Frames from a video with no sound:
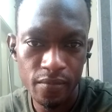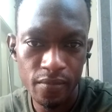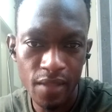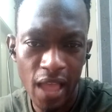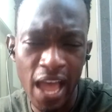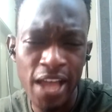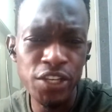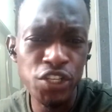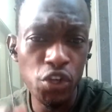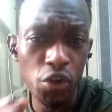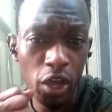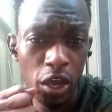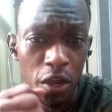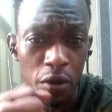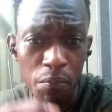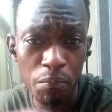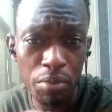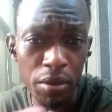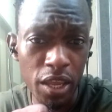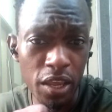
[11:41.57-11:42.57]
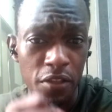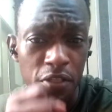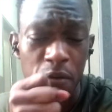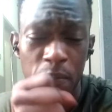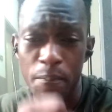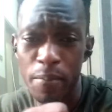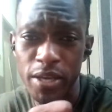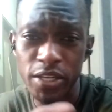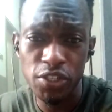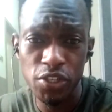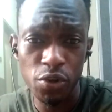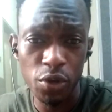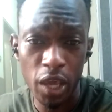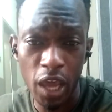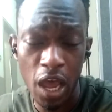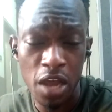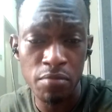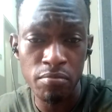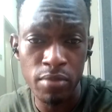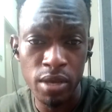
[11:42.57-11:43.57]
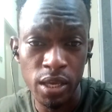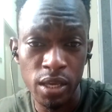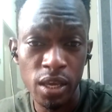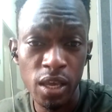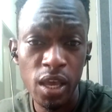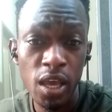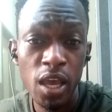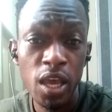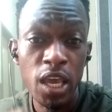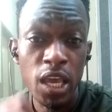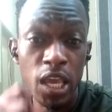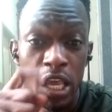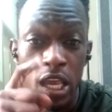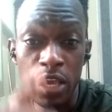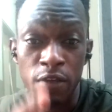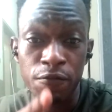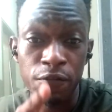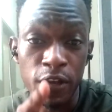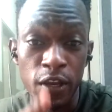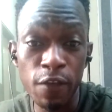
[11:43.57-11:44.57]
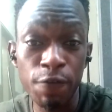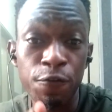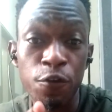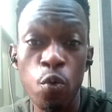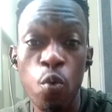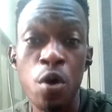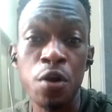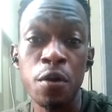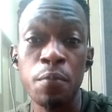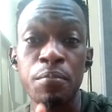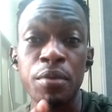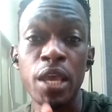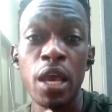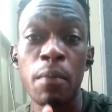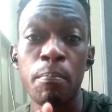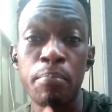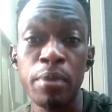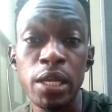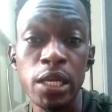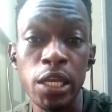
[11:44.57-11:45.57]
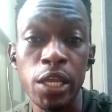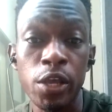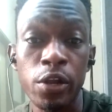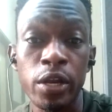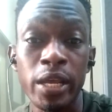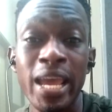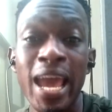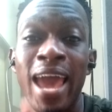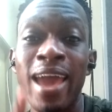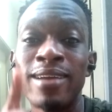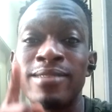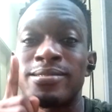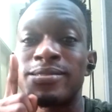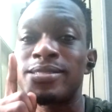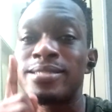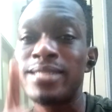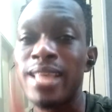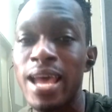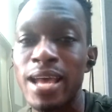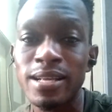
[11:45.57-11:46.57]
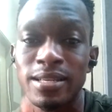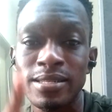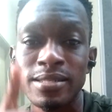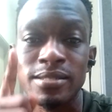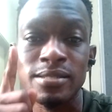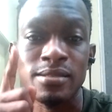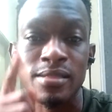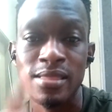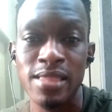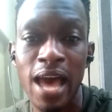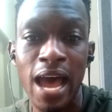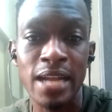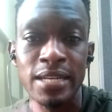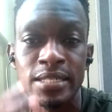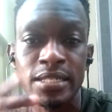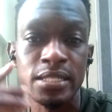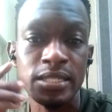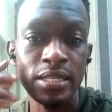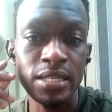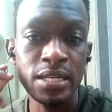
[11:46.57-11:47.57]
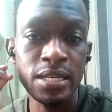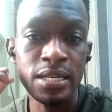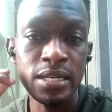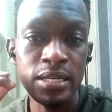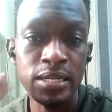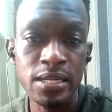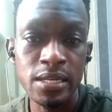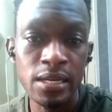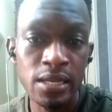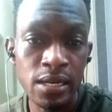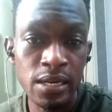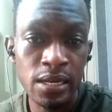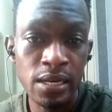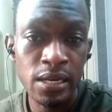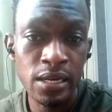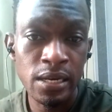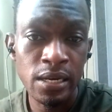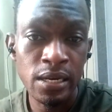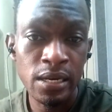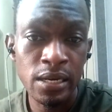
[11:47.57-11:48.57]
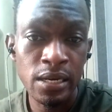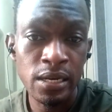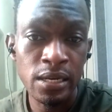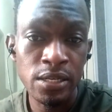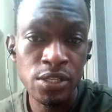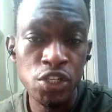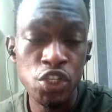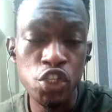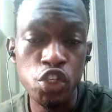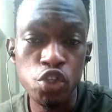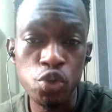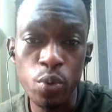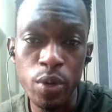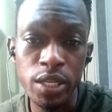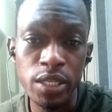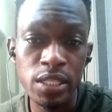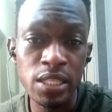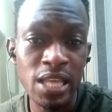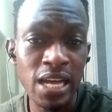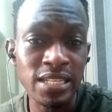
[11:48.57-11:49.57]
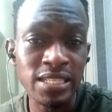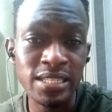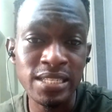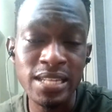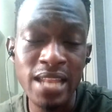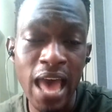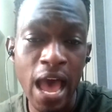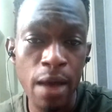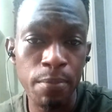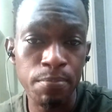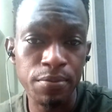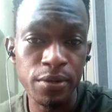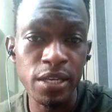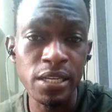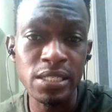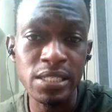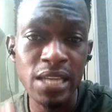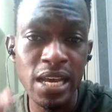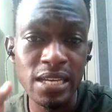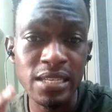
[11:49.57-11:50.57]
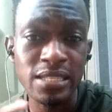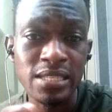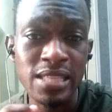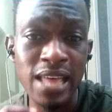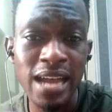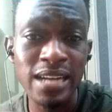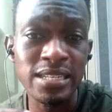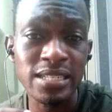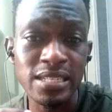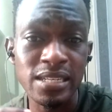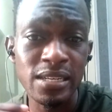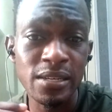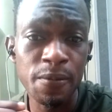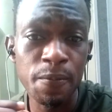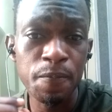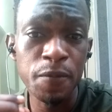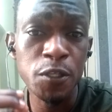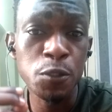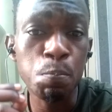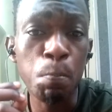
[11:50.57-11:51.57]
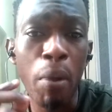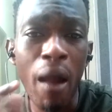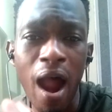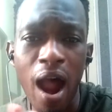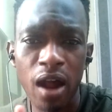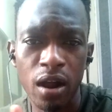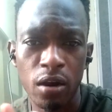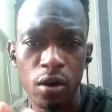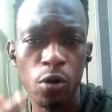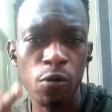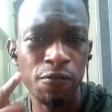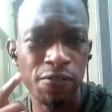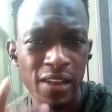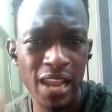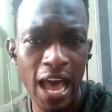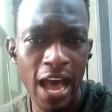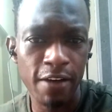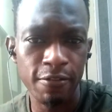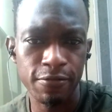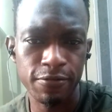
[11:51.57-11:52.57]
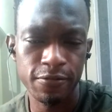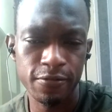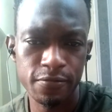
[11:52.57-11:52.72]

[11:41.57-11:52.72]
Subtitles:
And you can be the best you can be. Even if you want to be a billionaire, it takes that sweet, that snap. It takes that spark of love.